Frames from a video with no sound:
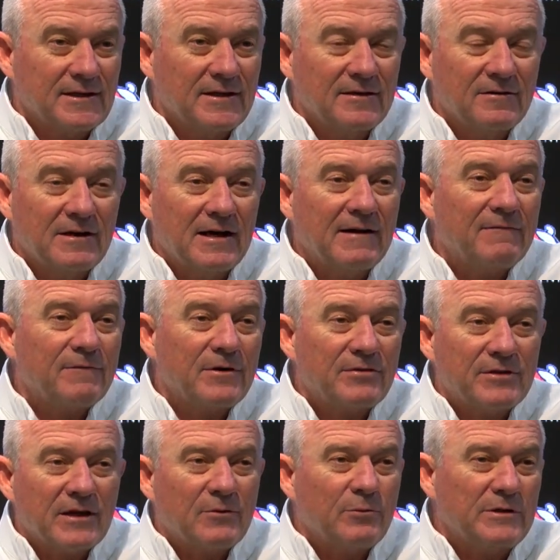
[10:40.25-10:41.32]
You know,
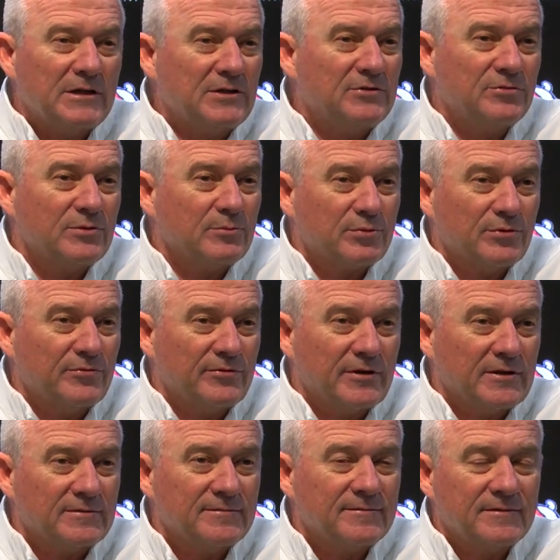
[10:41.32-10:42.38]
everything we need to improve
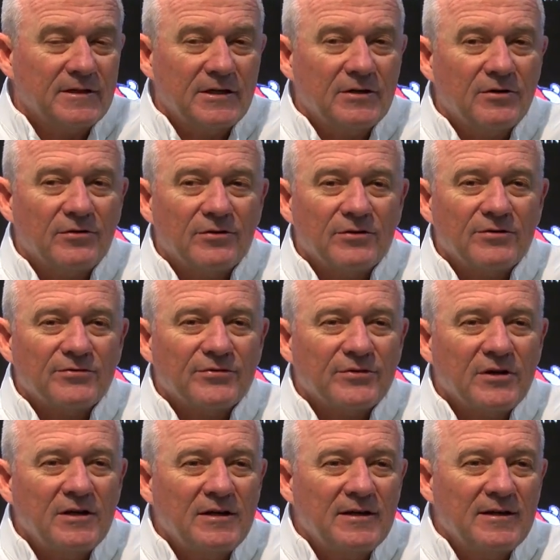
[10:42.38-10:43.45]
on. You know, there's
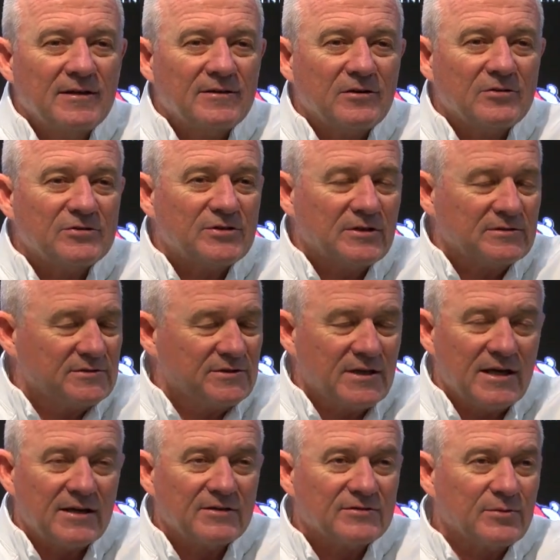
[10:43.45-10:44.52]
no such
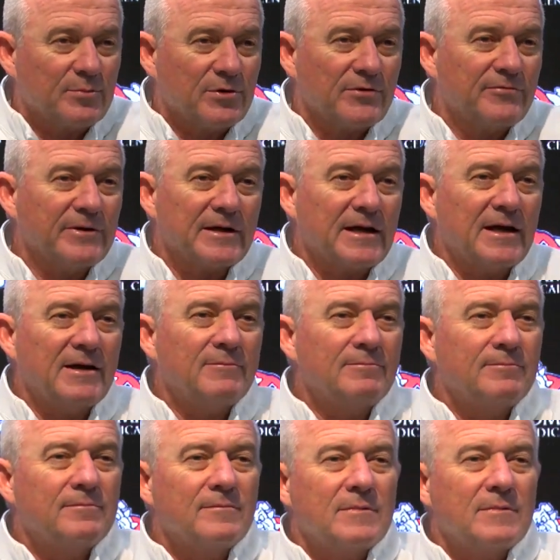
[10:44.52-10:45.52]
thing as a perfect game.